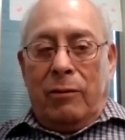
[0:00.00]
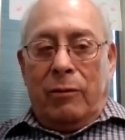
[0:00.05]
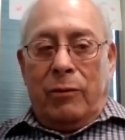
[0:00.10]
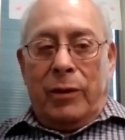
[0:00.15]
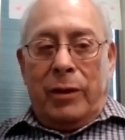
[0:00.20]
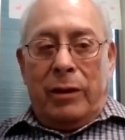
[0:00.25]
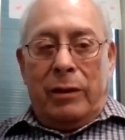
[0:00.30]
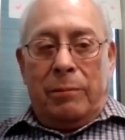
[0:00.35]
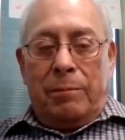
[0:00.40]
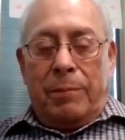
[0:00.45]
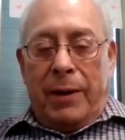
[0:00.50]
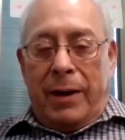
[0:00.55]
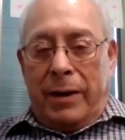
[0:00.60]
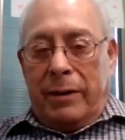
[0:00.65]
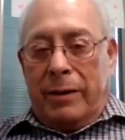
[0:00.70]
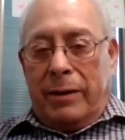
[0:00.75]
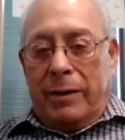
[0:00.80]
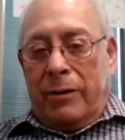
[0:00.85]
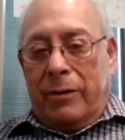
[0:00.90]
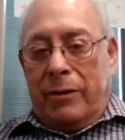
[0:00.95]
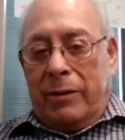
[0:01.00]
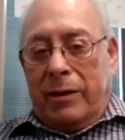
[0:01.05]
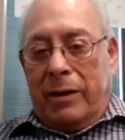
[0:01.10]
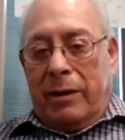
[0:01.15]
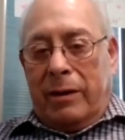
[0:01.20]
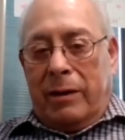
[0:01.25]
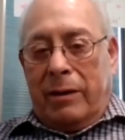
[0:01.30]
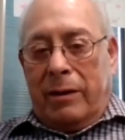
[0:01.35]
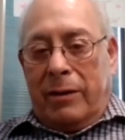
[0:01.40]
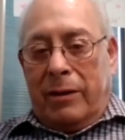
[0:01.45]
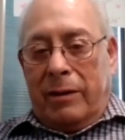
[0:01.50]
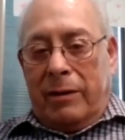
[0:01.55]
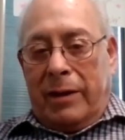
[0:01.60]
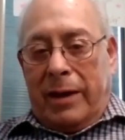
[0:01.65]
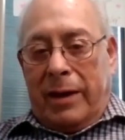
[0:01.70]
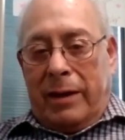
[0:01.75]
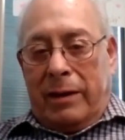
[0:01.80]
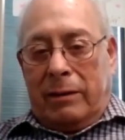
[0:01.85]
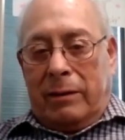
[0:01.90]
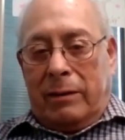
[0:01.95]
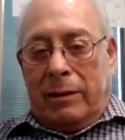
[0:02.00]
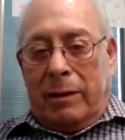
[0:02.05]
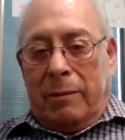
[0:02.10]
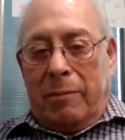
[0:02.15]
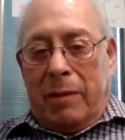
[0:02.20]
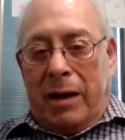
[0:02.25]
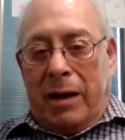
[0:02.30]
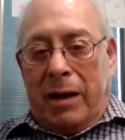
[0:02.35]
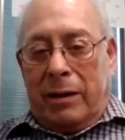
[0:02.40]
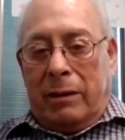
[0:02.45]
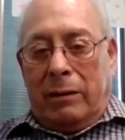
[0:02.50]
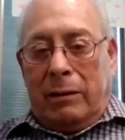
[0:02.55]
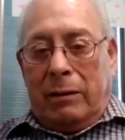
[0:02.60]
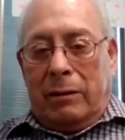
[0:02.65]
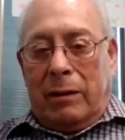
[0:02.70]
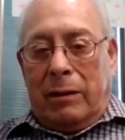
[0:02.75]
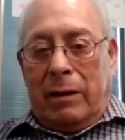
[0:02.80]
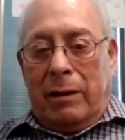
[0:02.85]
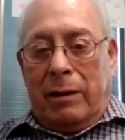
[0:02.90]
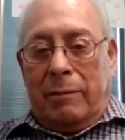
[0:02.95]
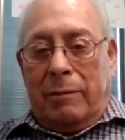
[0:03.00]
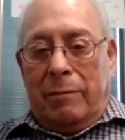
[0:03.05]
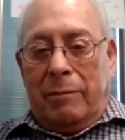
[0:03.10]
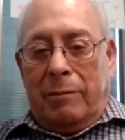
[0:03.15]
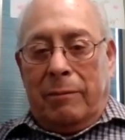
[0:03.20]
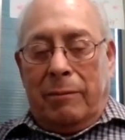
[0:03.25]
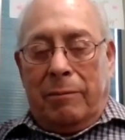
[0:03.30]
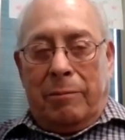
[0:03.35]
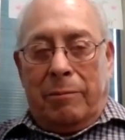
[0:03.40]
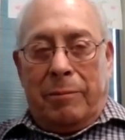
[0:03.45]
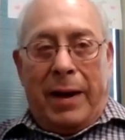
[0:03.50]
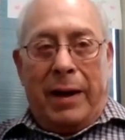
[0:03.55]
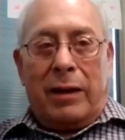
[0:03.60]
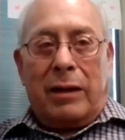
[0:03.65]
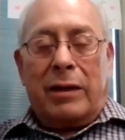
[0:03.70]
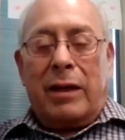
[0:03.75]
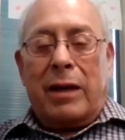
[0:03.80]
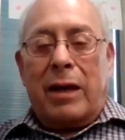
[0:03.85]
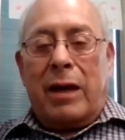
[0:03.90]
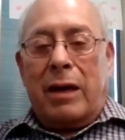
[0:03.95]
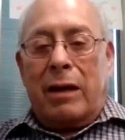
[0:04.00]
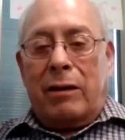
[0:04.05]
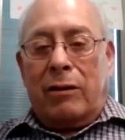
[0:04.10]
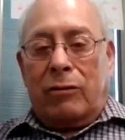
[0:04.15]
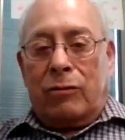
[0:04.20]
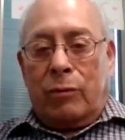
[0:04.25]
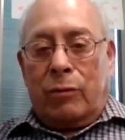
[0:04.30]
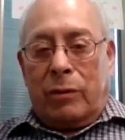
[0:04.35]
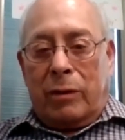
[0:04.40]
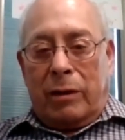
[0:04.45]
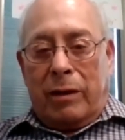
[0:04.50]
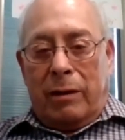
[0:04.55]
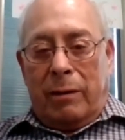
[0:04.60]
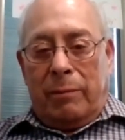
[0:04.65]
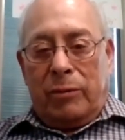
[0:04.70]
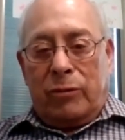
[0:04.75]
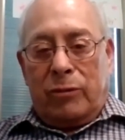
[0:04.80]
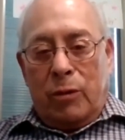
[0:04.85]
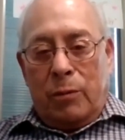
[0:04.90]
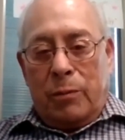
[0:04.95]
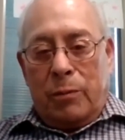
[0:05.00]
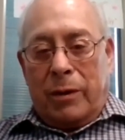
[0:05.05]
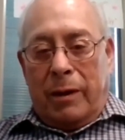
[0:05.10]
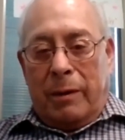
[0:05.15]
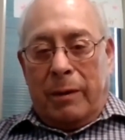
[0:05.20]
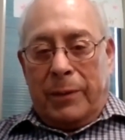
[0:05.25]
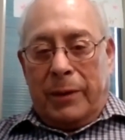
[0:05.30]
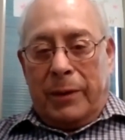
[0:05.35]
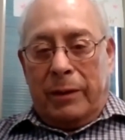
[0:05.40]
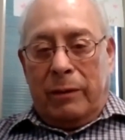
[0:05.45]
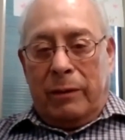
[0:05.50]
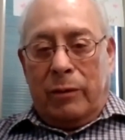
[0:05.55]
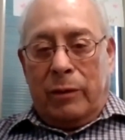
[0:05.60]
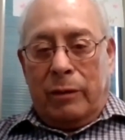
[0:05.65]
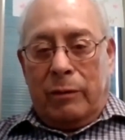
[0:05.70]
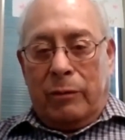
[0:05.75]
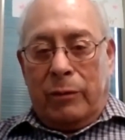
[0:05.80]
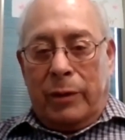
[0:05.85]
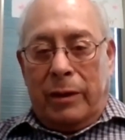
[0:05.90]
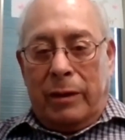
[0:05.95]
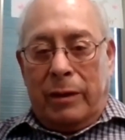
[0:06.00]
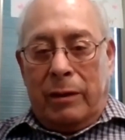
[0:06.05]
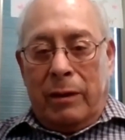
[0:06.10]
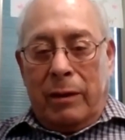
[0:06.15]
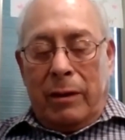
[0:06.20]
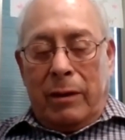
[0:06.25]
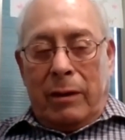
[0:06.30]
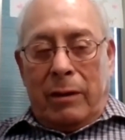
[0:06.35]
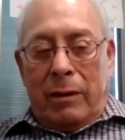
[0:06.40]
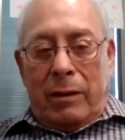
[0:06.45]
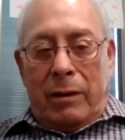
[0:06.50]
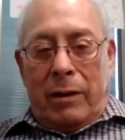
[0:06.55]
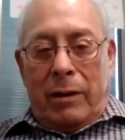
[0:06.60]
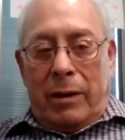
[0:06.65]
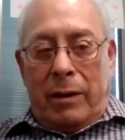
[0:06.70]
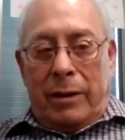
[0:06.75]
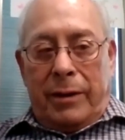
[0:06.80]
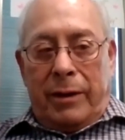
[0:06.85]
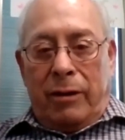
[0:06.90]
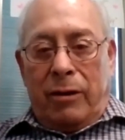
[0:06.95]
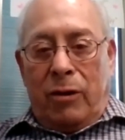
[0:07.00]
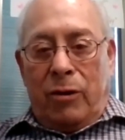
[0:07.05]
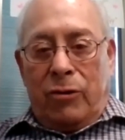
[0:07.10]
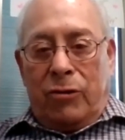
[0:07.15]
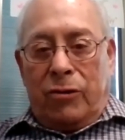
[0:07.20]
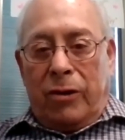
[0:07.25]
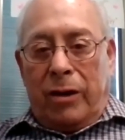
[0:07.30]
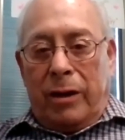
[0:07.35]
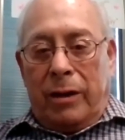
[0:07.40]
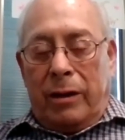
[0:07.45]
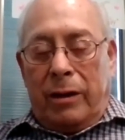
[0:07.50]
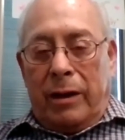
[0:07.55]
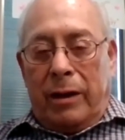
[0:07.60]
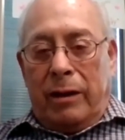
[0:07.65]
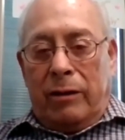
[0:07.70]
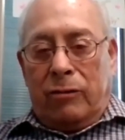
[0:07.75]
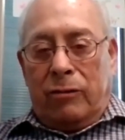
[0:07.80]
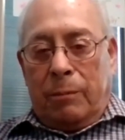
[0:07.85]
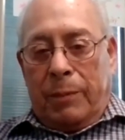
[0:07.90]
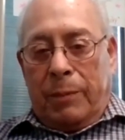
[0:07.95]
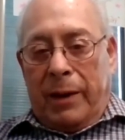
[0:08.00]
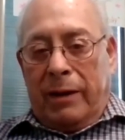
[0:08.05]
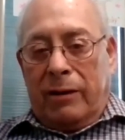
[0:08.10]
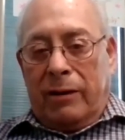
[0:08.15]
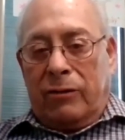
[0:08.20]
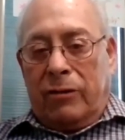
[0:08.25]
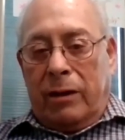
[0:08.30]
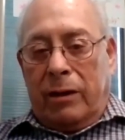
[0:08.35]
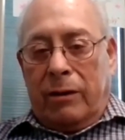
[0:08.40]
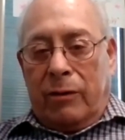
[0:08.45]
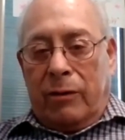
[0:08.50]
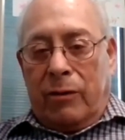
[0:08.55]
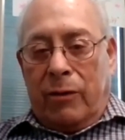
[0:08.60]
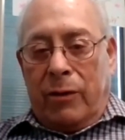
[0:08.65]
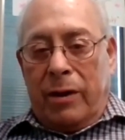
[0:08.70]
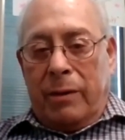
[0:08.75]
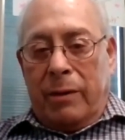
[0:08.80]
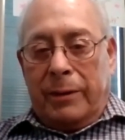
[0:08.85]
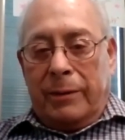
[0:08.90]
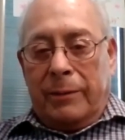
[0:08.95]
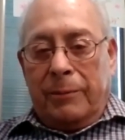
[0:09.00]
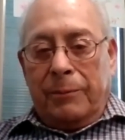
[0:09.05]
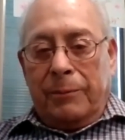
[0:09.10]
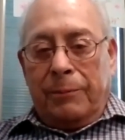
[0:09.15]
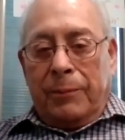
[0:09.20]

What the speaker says: We pioneered that model back in the 80s with the Campbell Soup Company when we negotiated a supply chain agreement